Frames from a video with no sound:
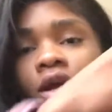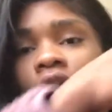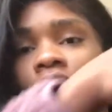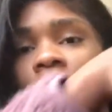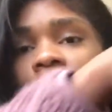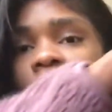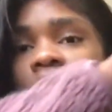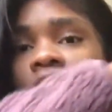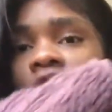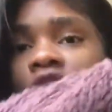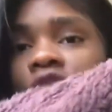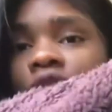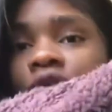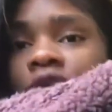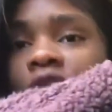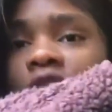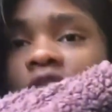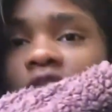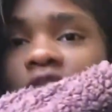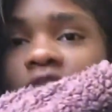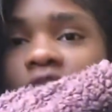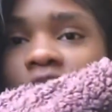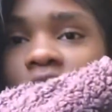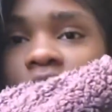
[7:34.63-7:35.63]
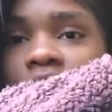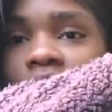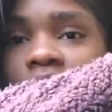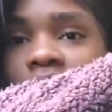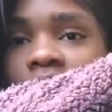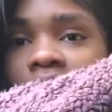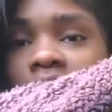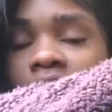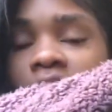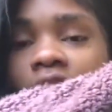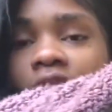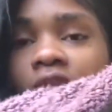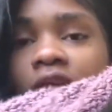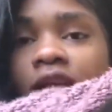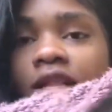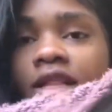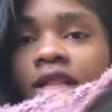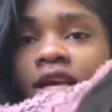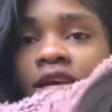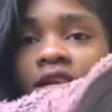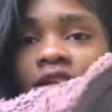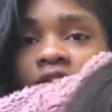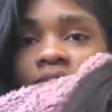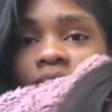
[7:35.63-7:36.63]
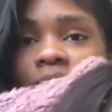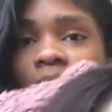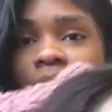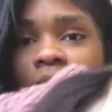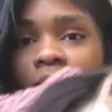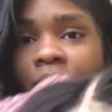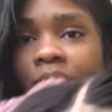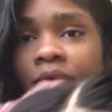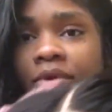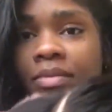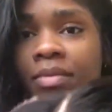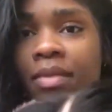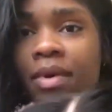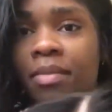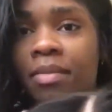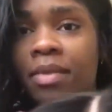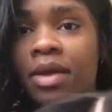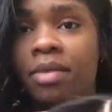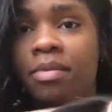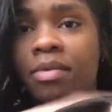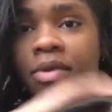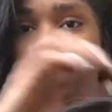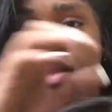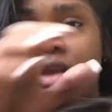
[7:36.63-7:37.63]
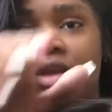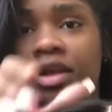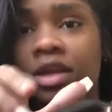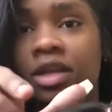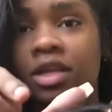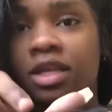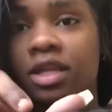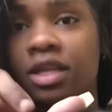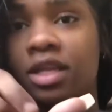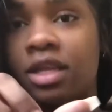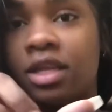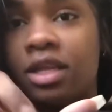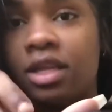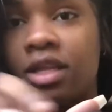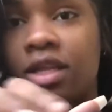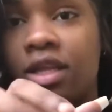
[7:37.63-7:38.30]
And as you can tell, like, that's where I'm going to put my baby hairs at,